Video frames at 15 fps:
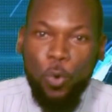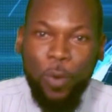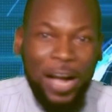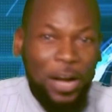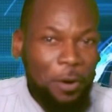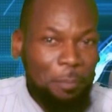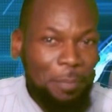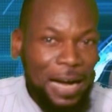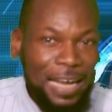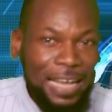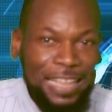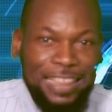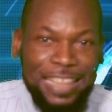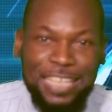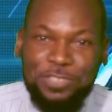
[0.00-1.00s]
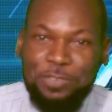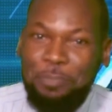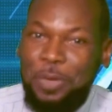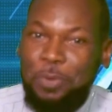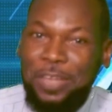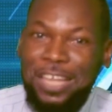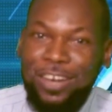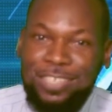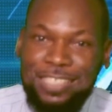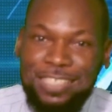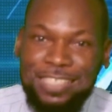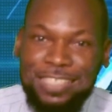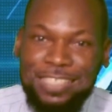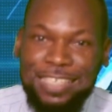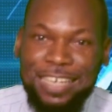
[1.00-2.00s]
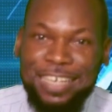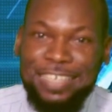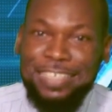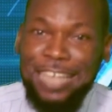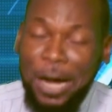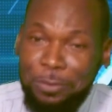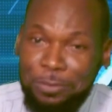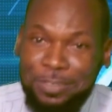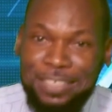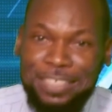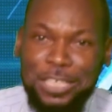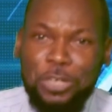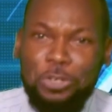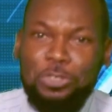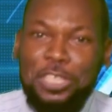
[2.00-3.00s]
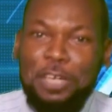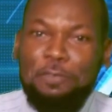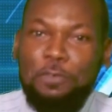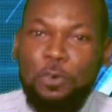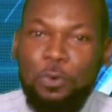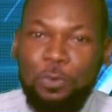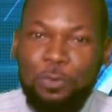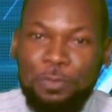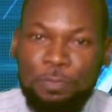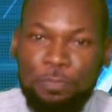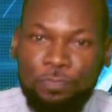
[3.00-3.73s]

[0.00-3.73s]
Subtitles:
Welcome back and thanks for being with us. Now, the news in full.